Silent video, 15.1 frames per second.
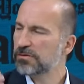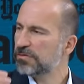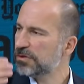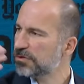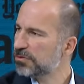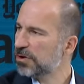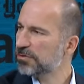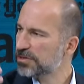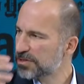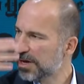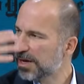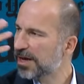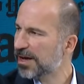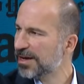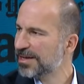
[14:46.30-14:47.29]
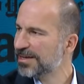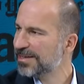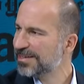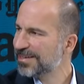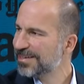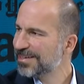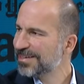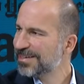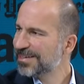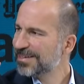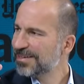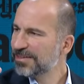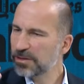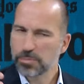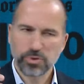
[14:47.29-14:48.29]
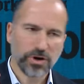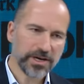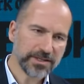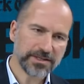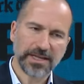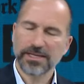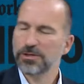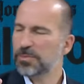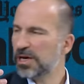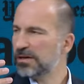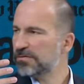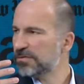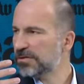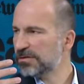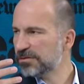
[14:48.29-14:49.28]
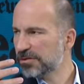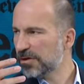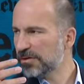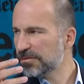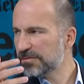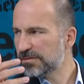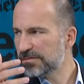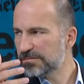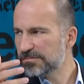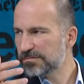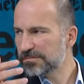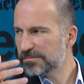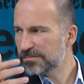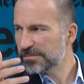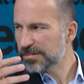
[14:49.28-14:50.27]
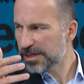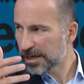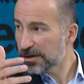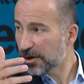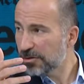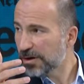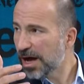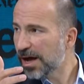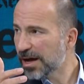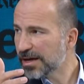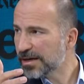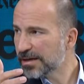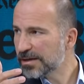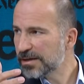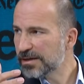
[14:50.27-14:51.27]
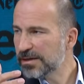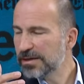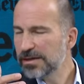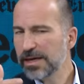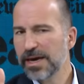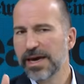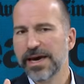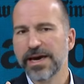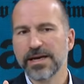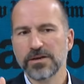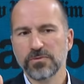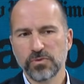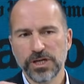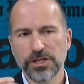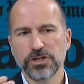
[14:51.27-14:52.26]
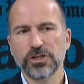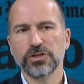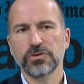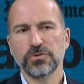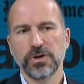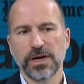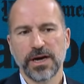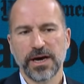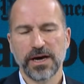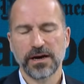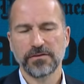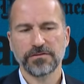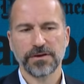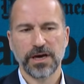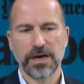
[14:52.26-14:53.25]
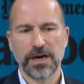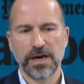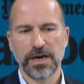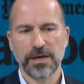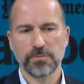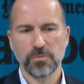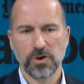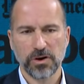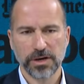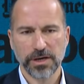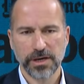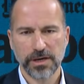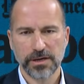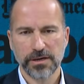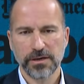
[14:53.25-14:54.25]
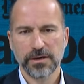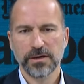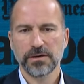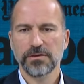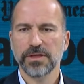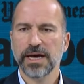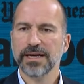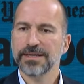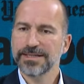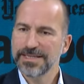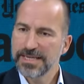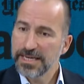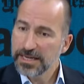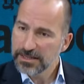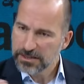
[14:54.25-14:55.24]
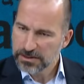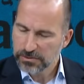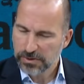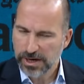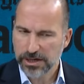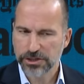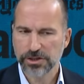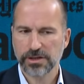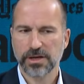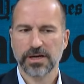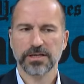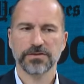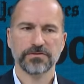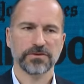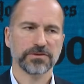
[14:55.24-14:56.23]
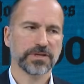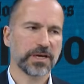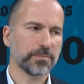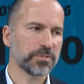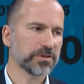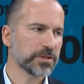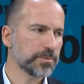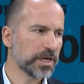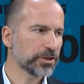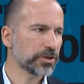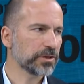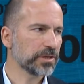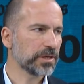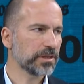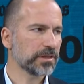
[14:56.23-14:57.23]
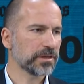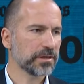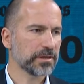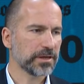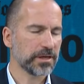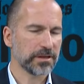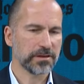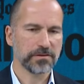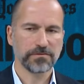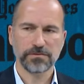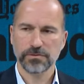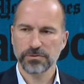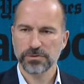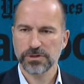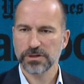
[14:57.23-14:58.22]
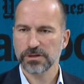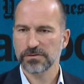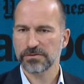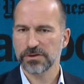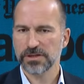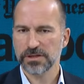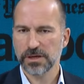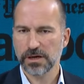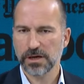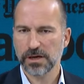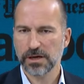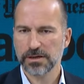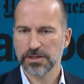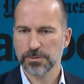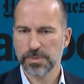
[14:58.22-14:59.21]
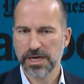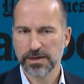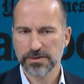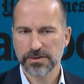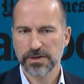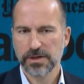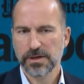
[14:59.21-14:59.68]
for growth is high, the price that you pay for growth can go high. And we do have a market that needs to rationalize, for example, especially in the food delivery space.